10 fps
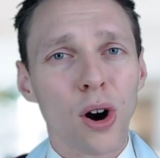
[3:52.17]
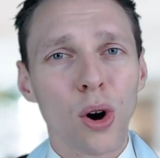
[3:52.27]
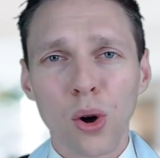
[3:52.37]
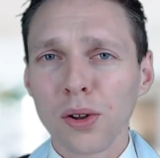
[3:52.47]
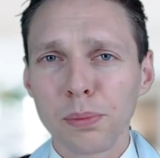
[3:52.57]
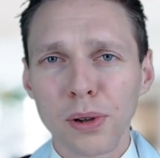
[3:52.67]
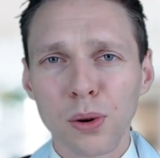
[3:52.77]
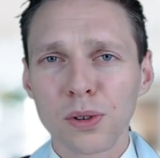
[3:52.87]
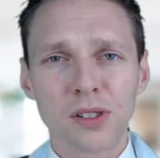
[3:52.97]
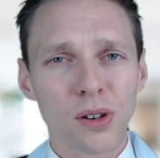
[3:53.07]
all the
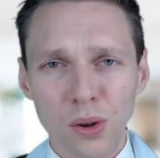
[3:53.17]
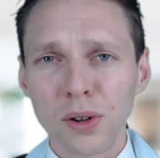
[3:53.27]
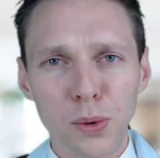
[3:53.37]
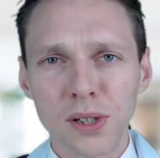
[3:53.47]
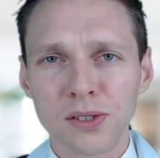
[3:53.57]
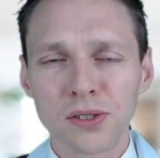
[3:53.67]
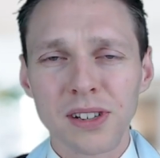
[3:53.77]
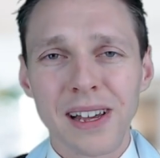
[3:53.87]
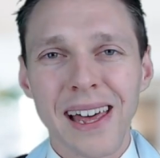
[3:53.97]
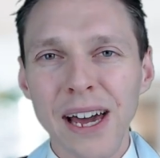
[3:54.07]
blowers, all the
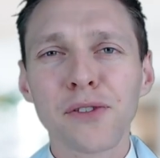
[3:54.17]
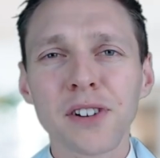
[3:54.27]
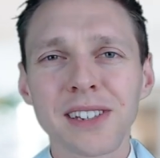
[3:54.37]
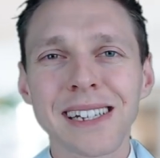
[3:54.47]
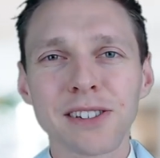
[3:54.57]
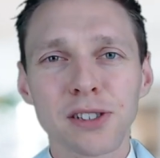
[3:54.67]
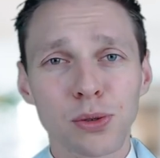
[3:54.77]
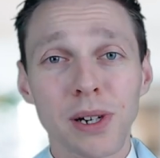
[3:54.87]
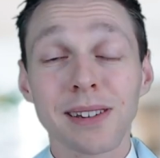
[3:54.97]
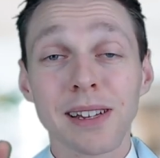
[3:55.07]
whistles, everything
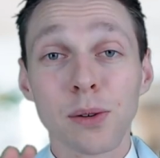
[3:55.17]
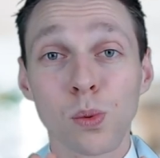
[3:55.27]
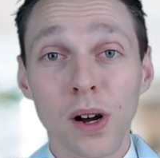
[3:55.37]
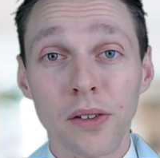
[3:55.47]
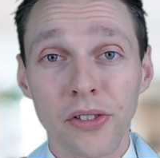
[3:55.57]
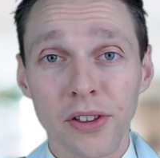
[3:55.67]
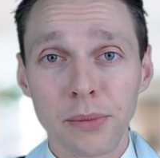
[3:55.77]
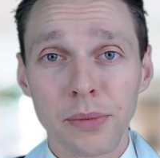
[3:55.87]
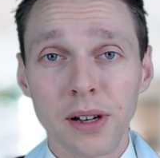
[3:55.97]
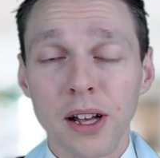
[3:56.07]
integrated in one theme.